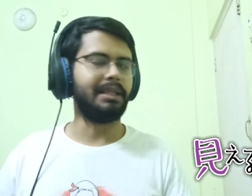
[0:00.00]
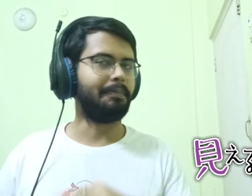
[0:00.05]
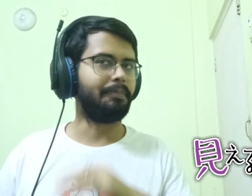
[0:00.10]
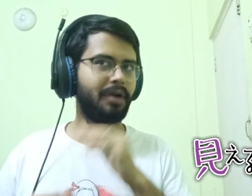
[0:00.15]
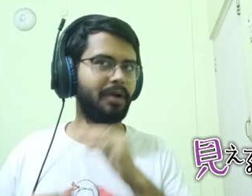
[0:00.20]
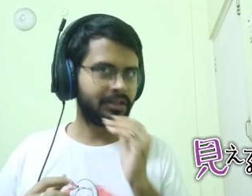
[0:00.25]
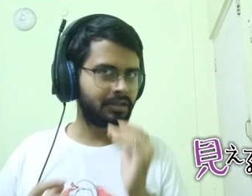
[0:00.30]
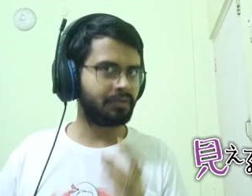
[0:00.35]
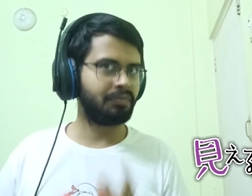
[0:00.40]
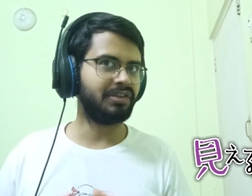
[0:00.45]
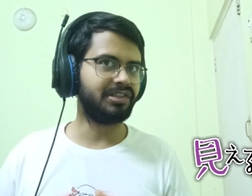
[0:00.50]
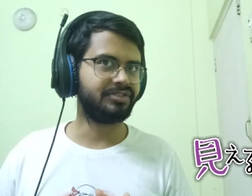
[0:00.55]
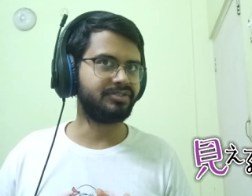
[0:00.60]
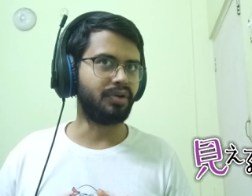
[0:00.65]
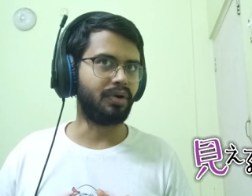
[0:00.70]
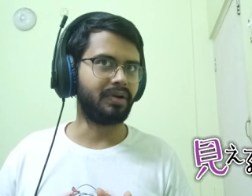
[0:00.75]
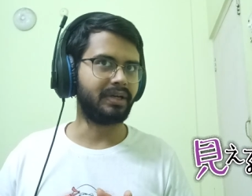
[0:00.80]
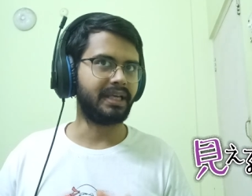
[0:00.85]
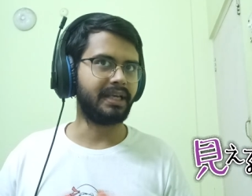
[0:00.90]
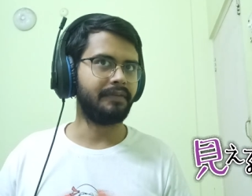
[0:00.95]
The brother was
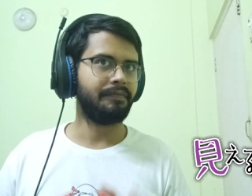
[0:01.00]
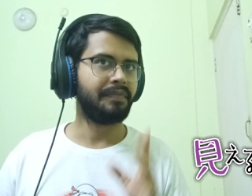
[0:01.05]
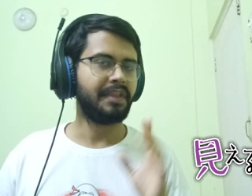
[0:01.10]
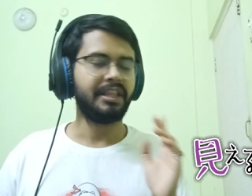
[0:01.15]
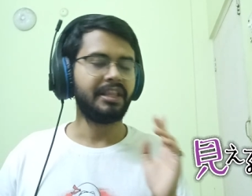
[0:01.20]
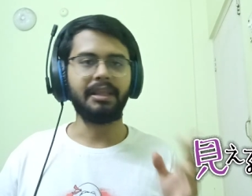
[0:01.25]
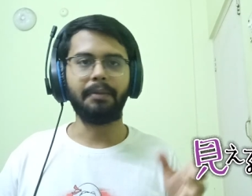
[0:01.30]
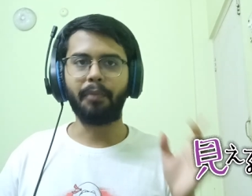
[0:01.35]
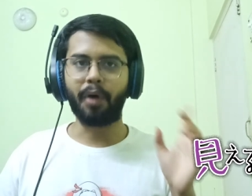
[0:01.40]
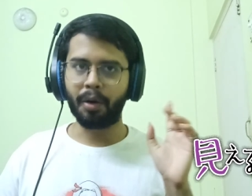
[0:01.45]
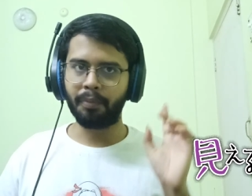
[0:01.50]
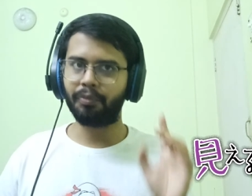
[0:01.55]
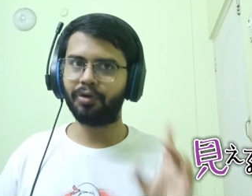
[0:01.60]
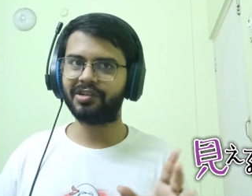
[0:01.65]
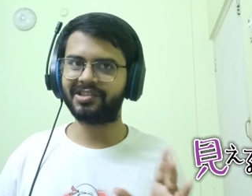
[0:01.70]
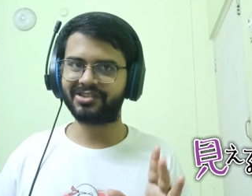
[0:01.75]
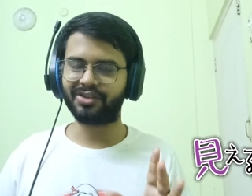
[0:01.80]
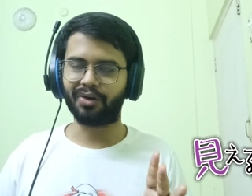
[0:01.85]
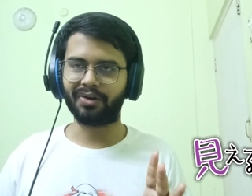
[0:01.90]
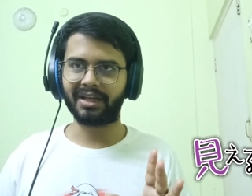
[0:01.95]
talking, the mom
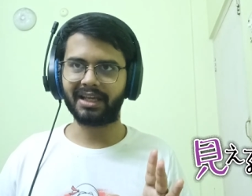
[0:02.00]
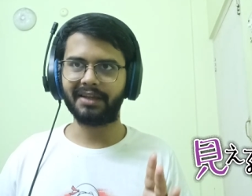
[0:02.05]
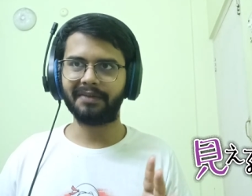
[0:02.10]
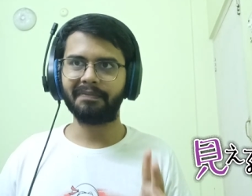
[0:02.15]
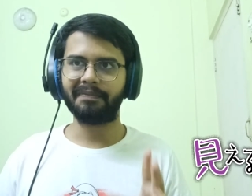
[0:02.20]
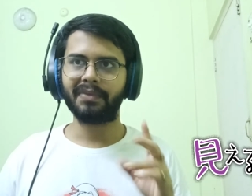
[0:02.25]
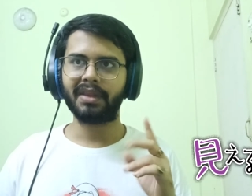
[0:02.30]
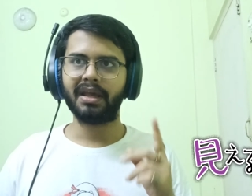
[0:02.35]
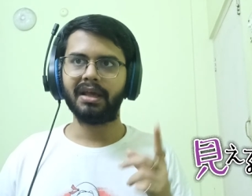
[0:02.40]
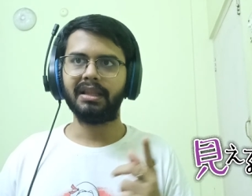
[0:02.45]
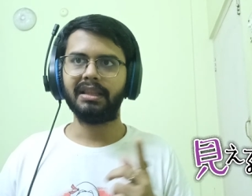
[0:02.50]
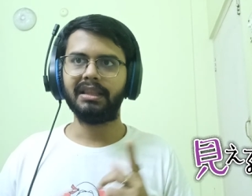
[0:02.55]
was talking.